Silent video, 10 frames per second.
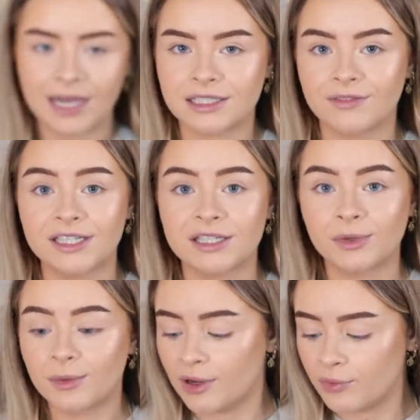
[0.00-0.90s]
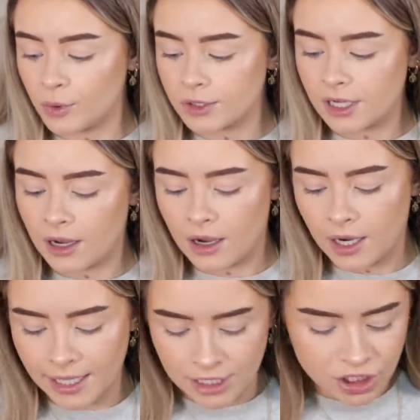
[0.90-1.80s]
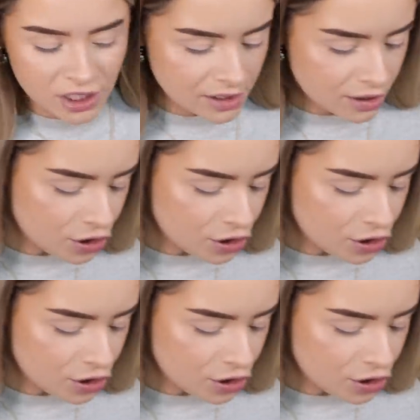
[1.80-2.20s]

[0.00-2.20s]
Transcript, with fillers: activate it with a bit of water. I actually